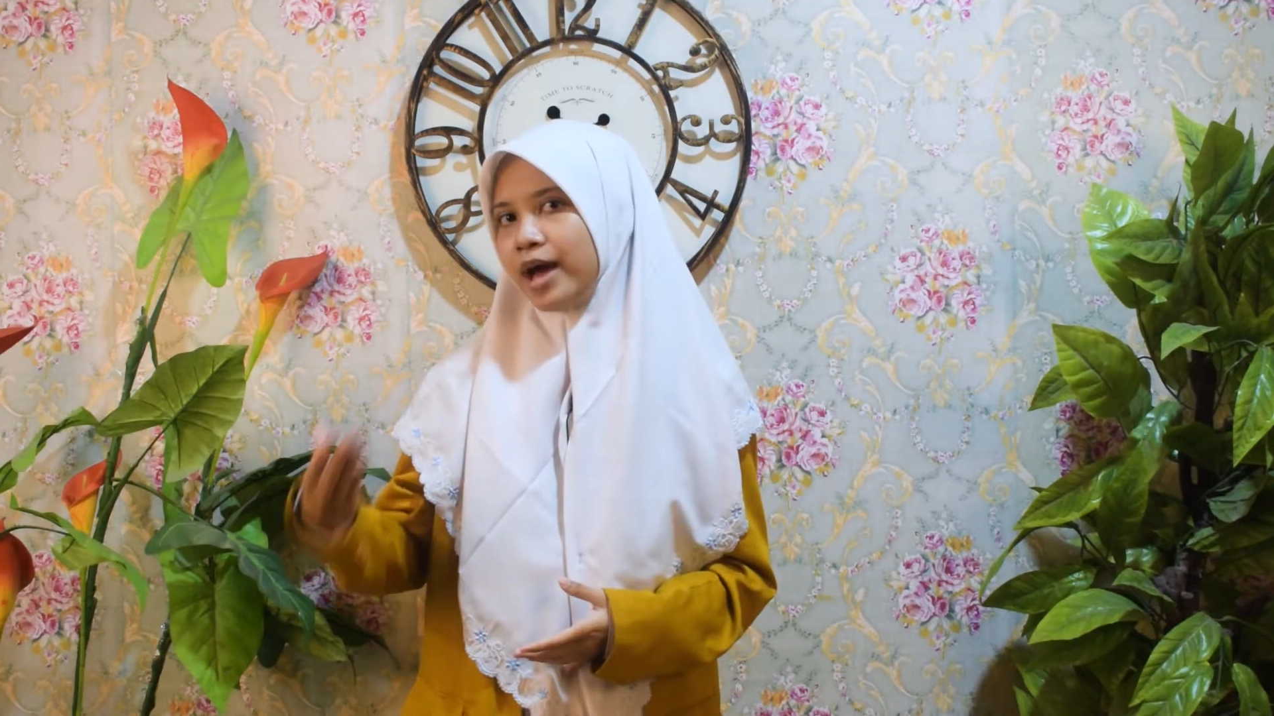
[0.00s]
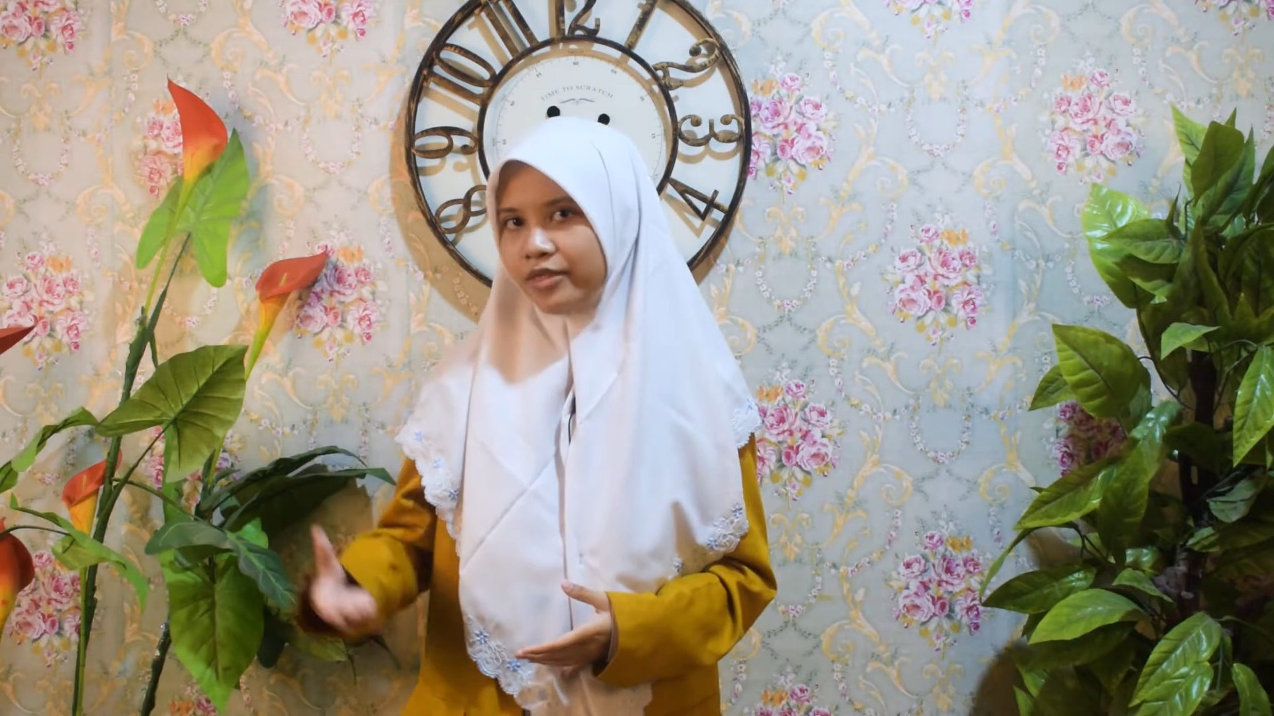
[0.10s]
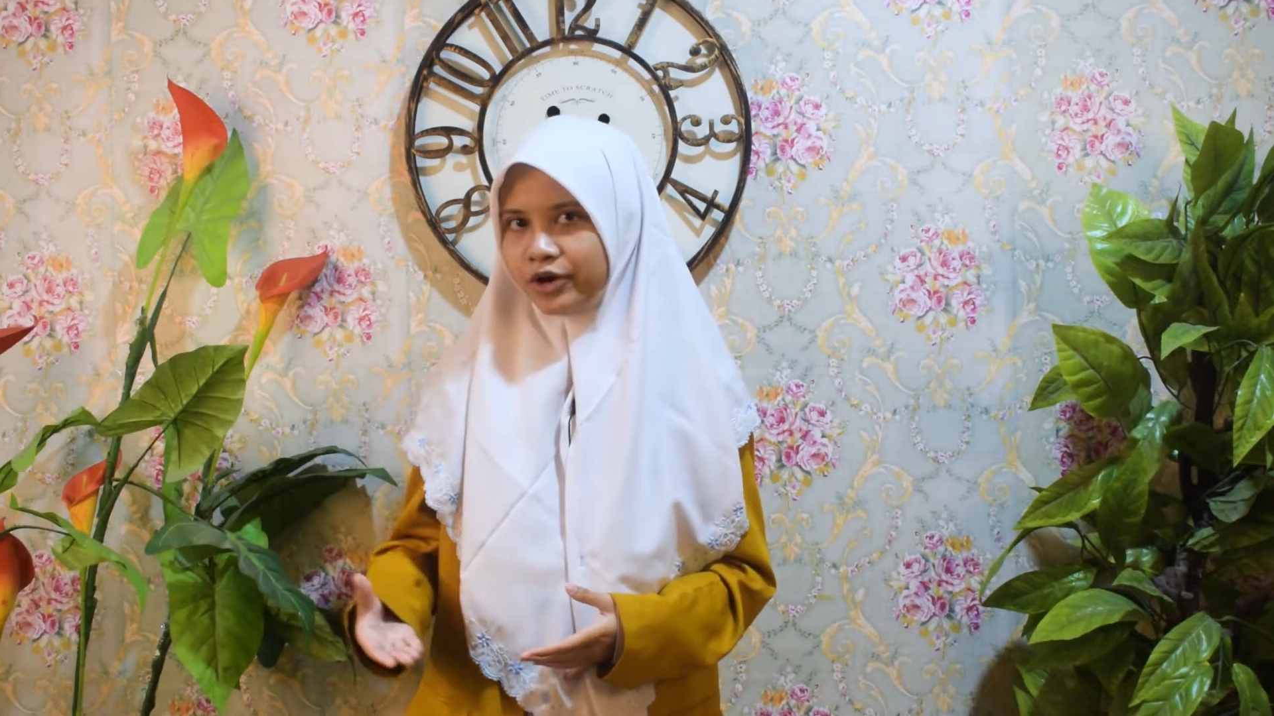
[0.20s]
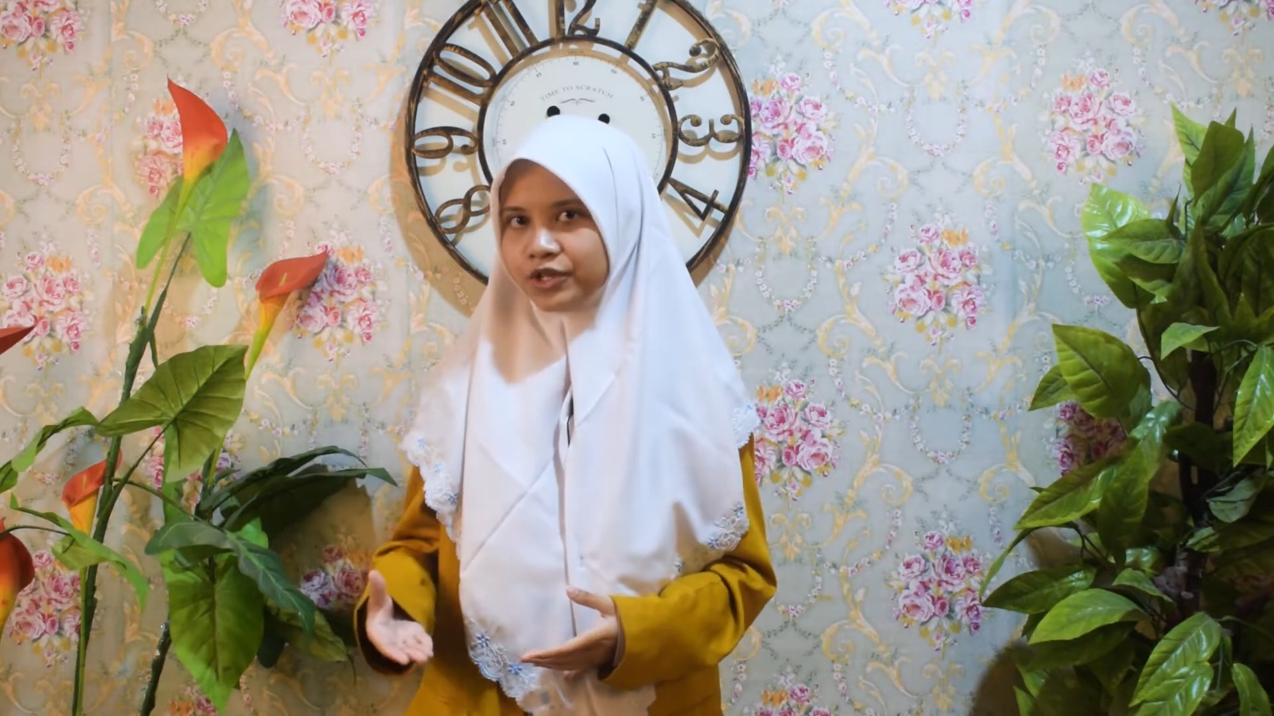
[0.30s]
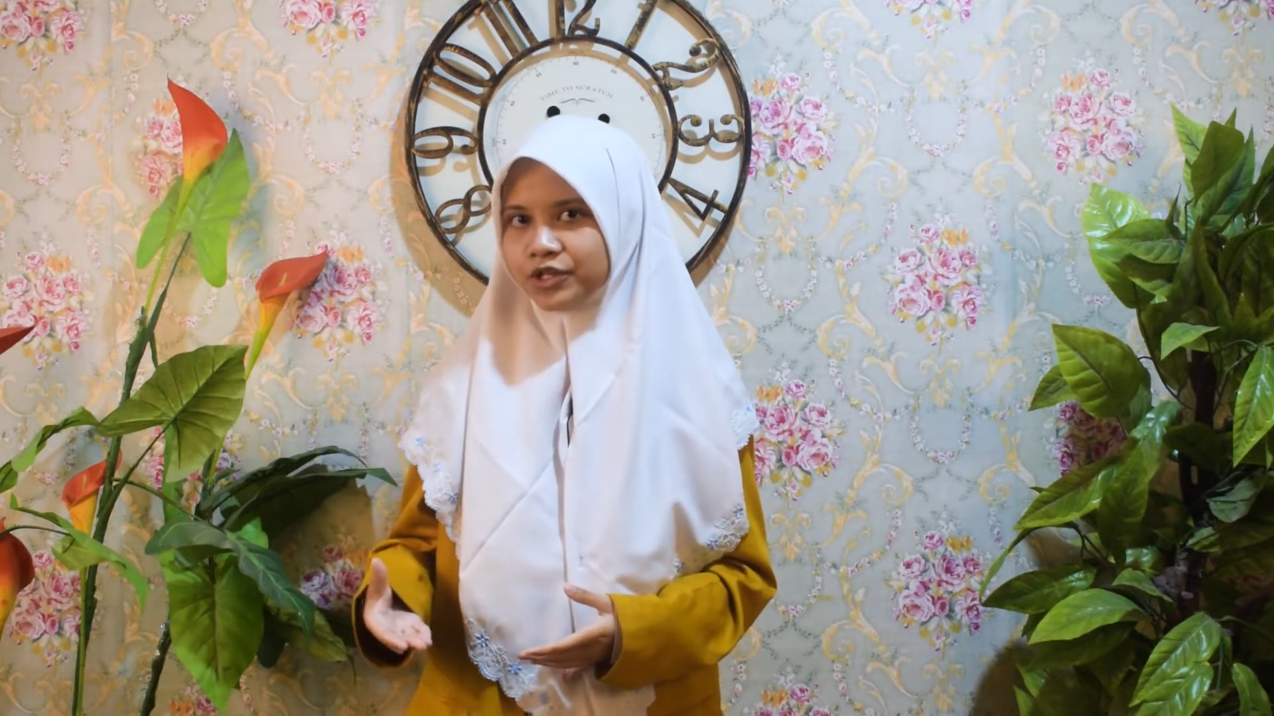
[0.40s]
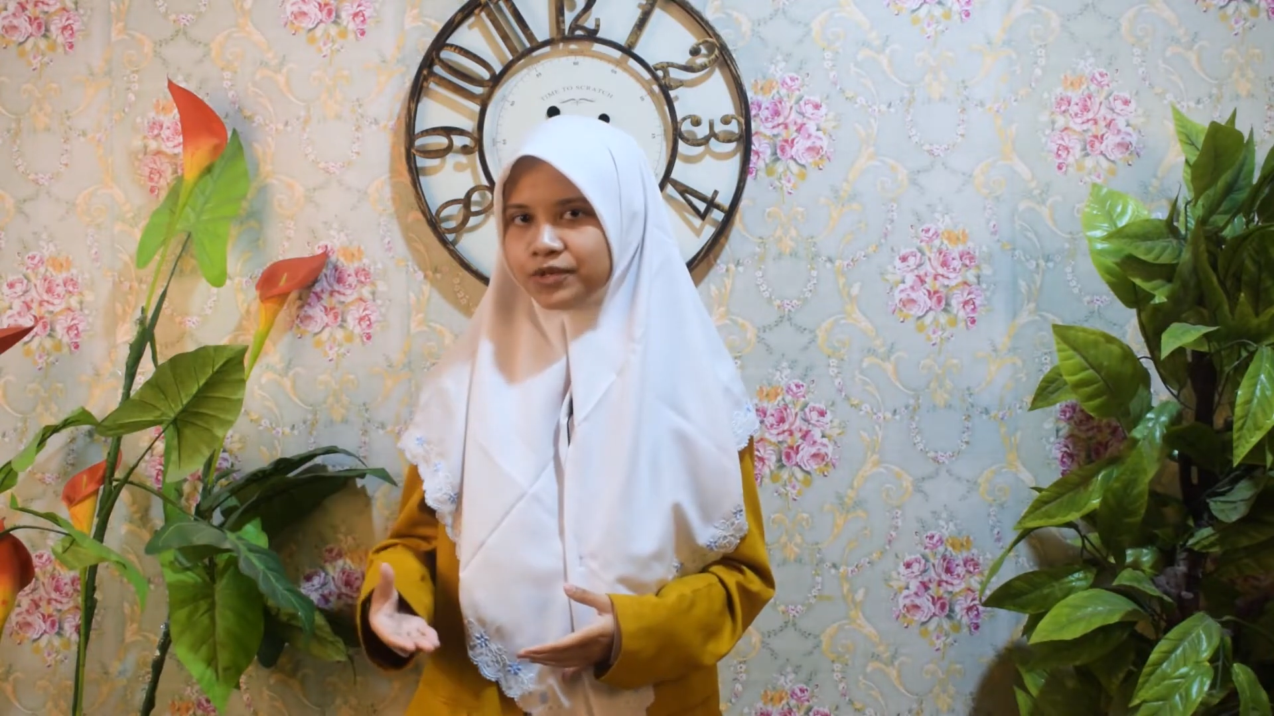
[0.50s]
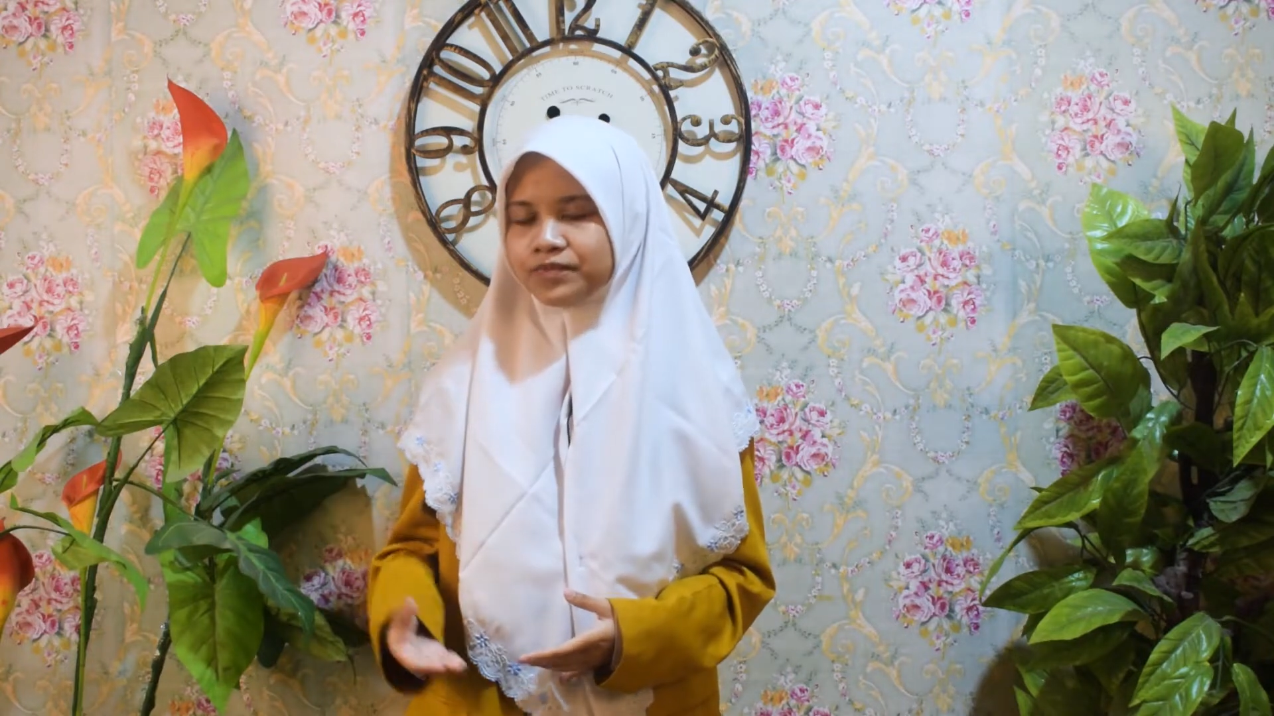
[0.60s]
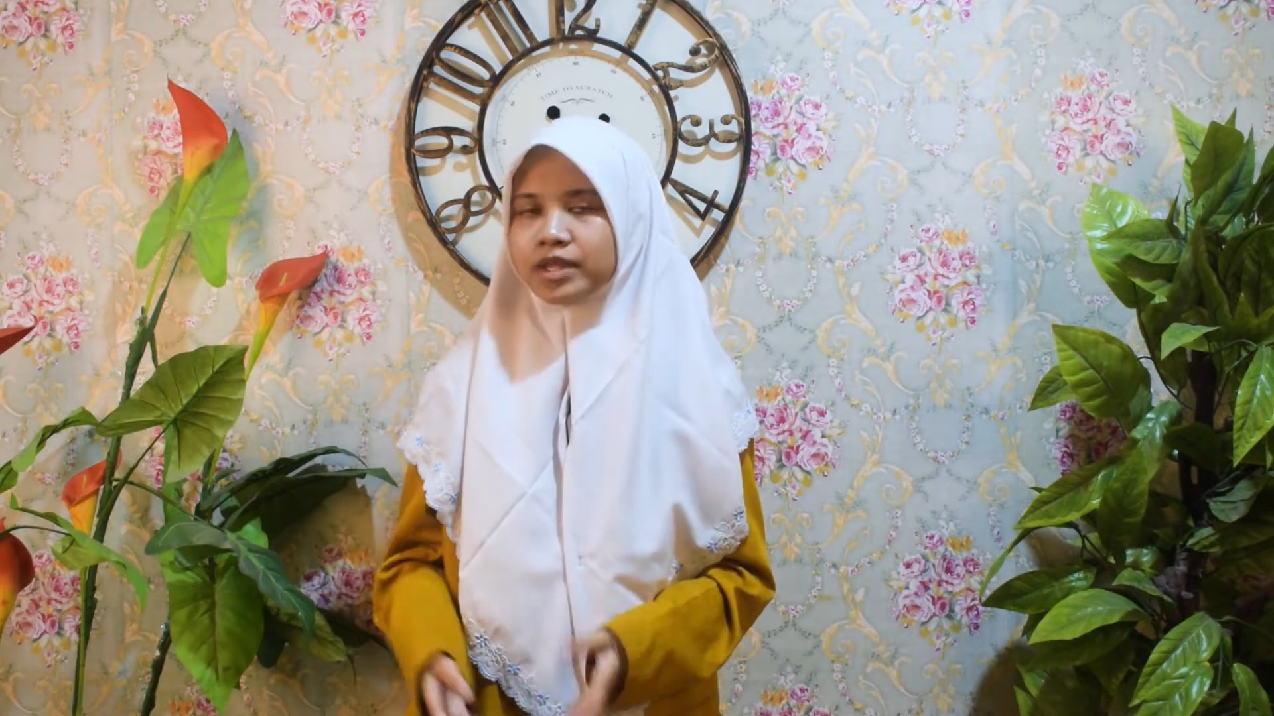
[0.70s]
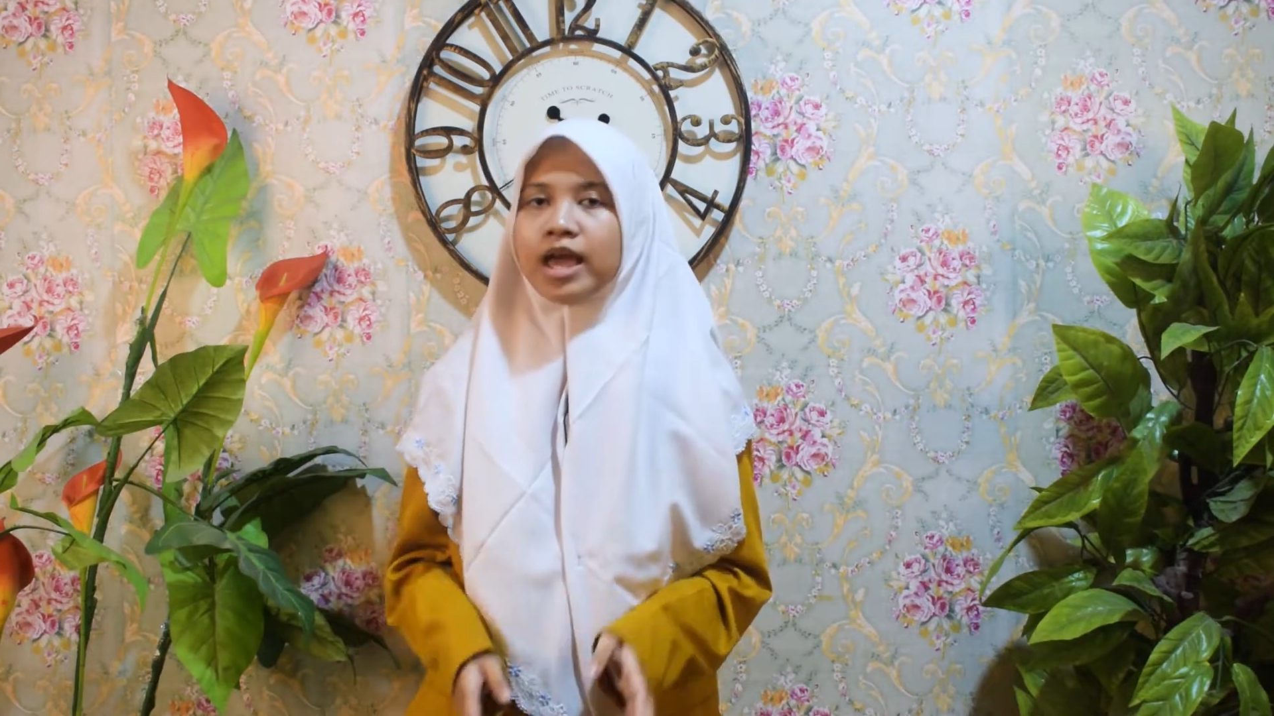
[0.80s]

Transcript: others.